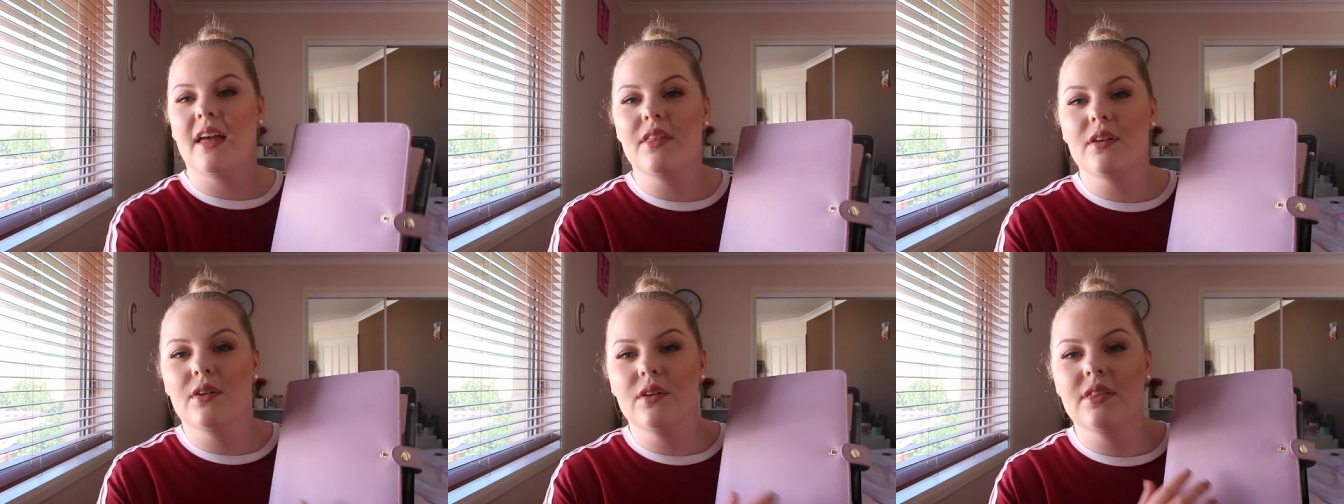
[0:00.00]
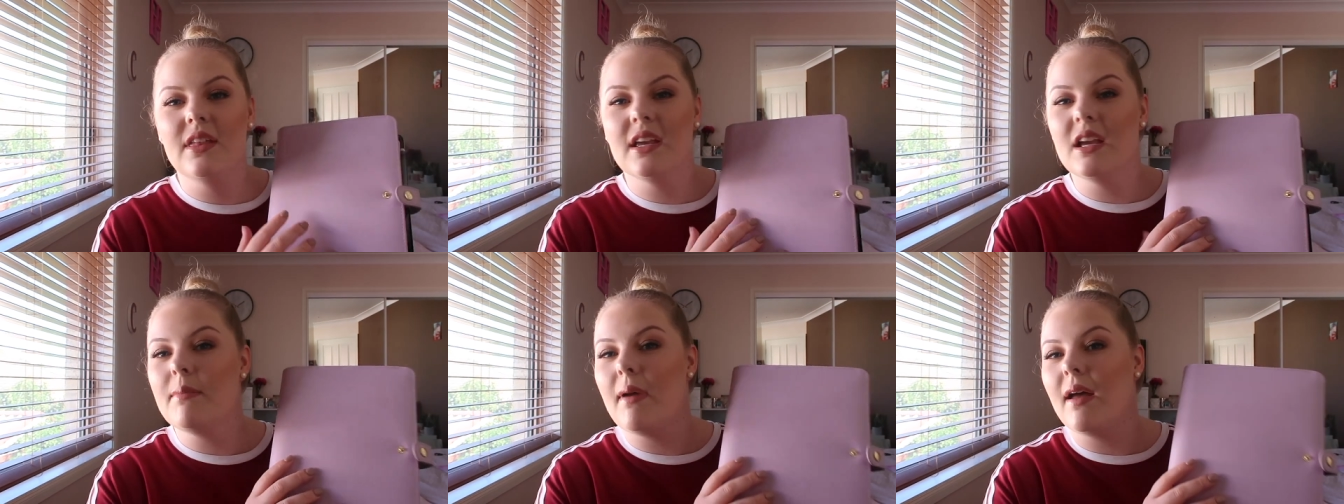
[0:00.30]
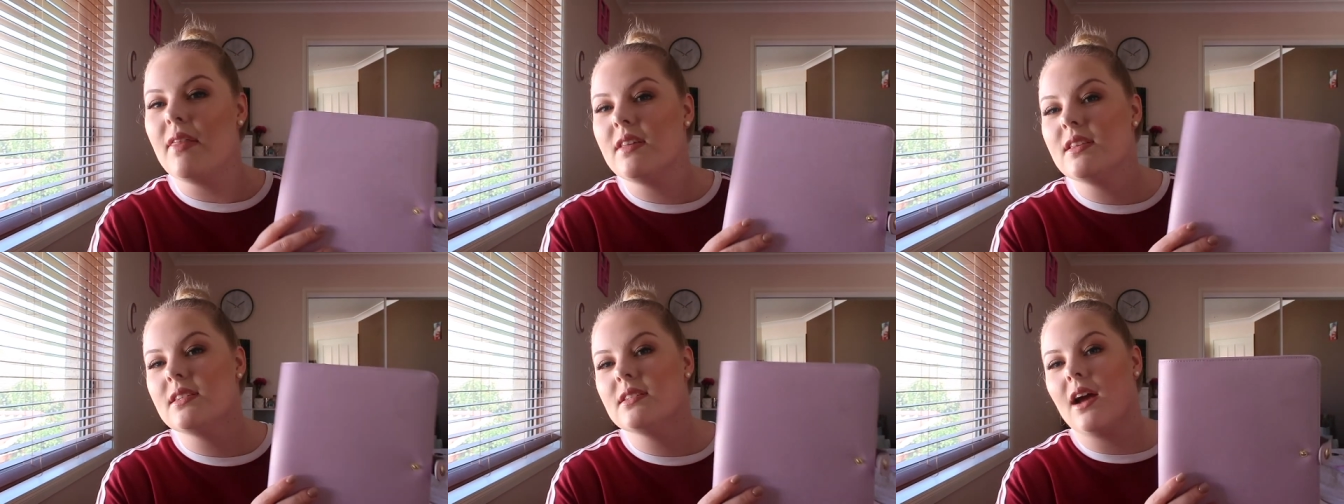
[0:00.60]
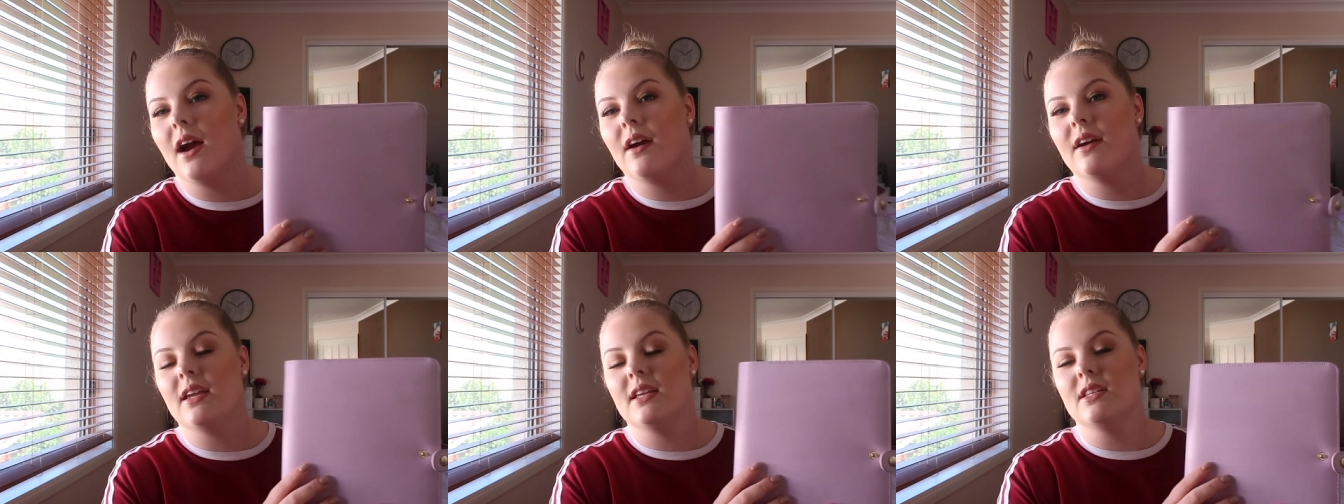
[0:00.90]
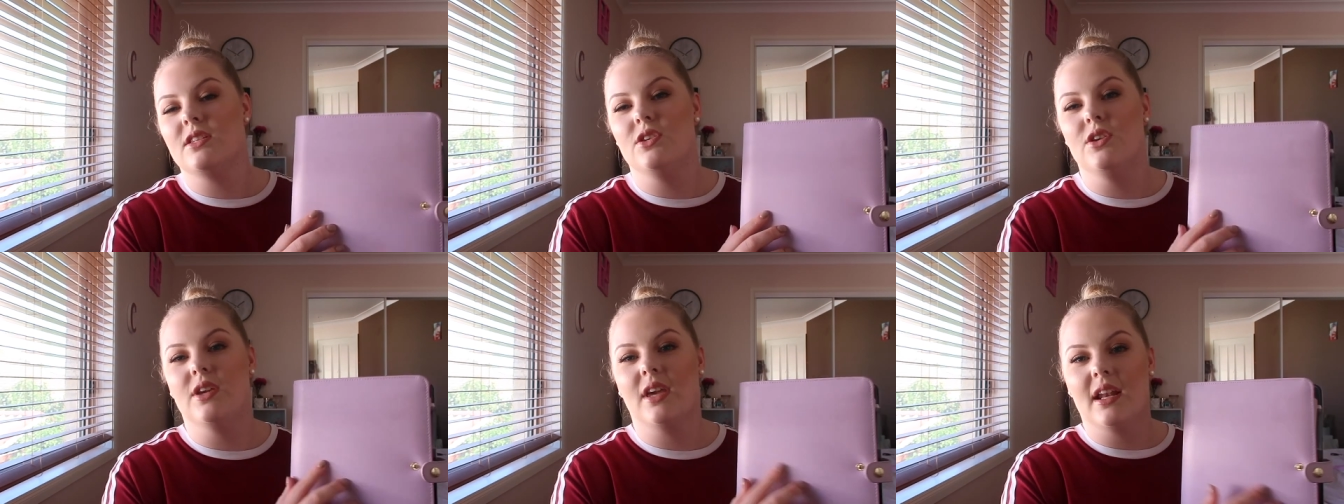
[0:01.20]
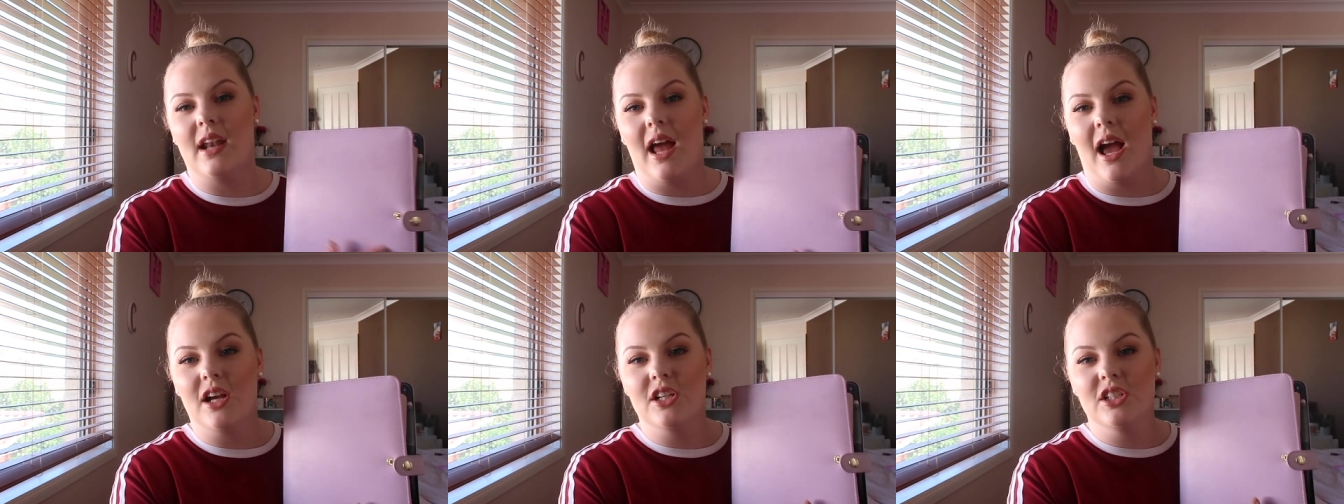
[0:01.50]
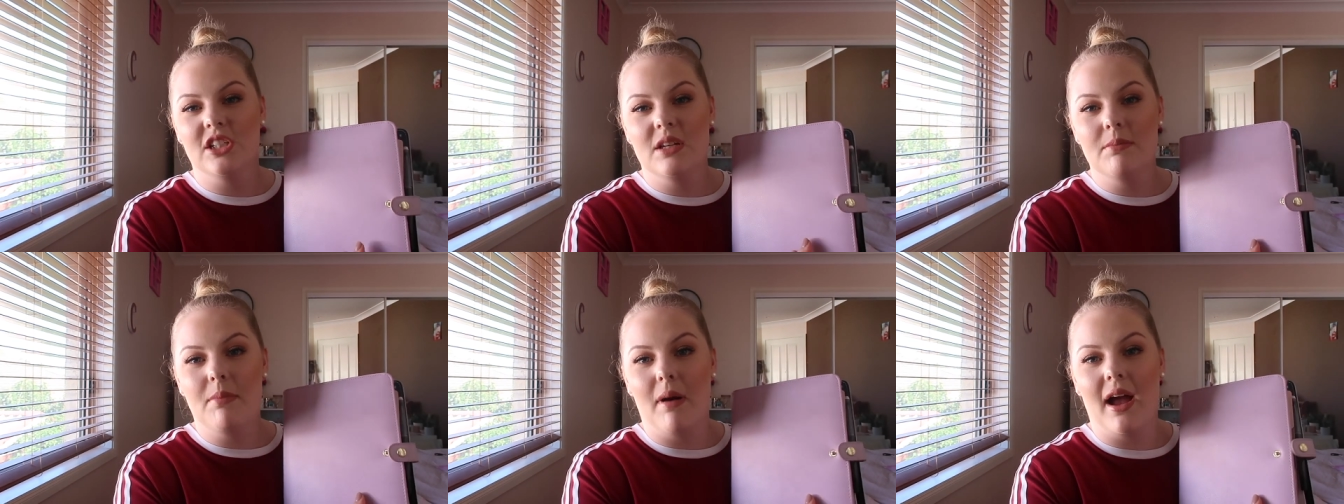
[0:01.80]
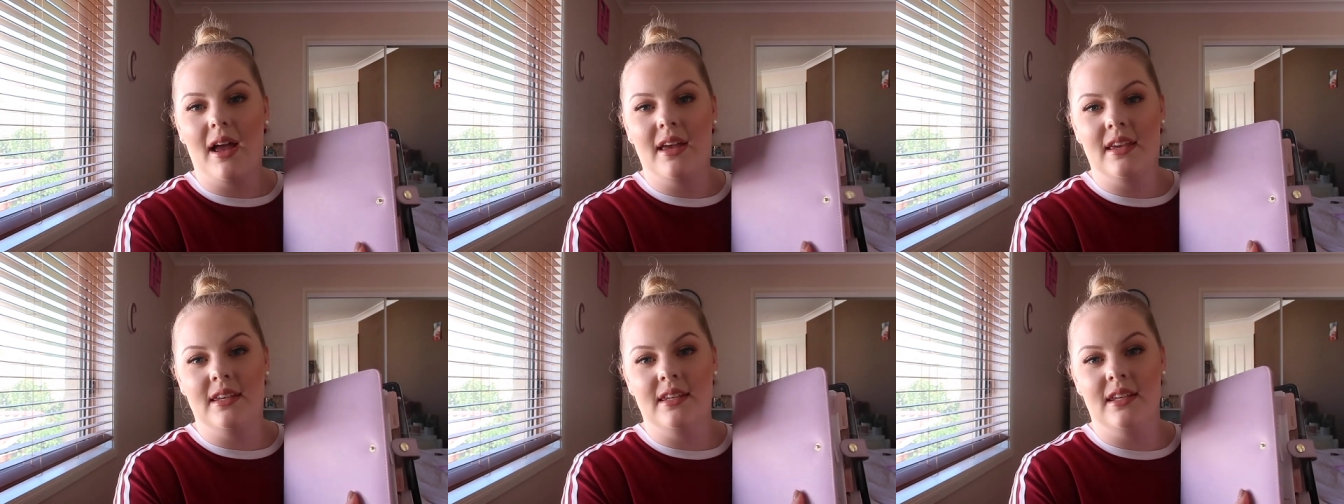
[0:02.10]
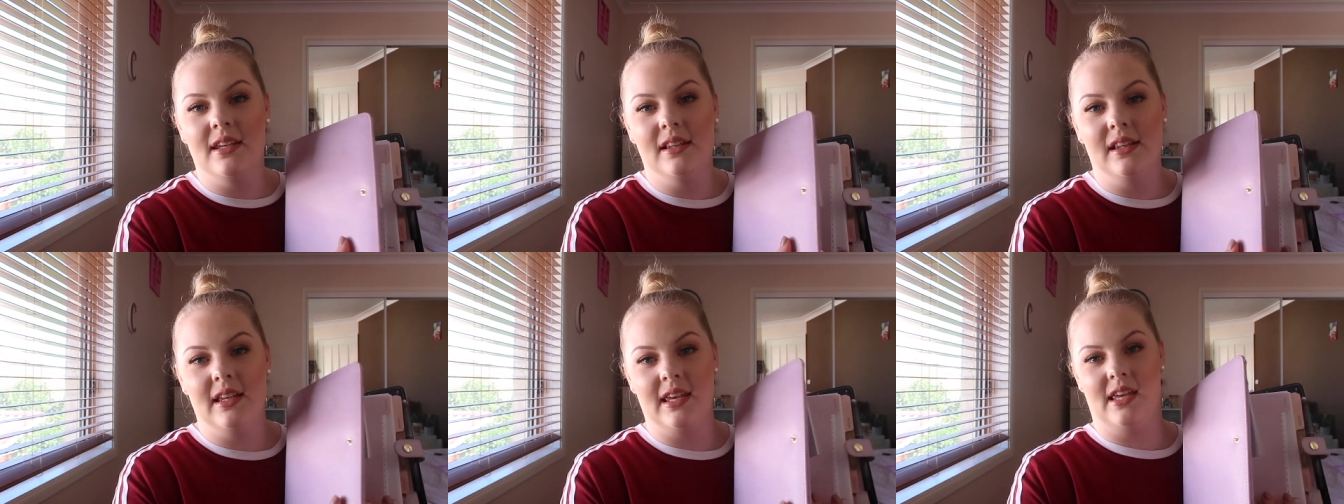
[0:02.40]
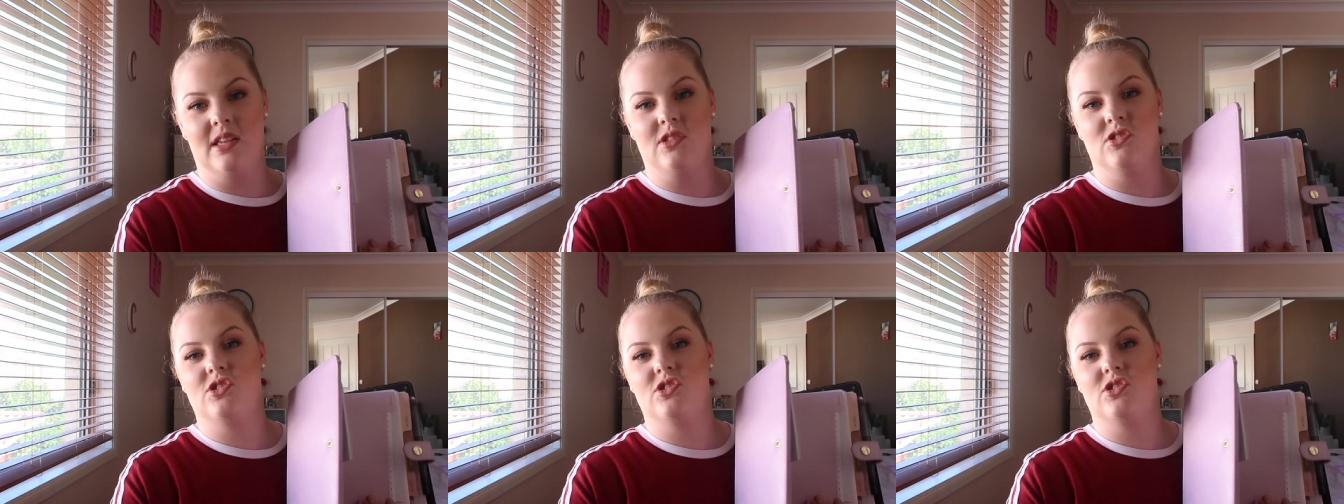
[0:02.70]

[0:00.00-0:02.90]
now the good thing about this diary is you can actually buy yearly